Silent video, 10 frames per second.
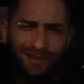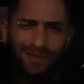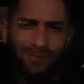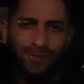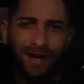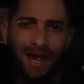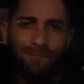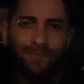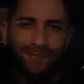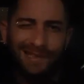
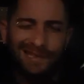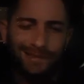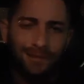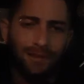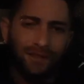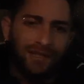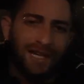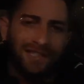subscribe. I'll see you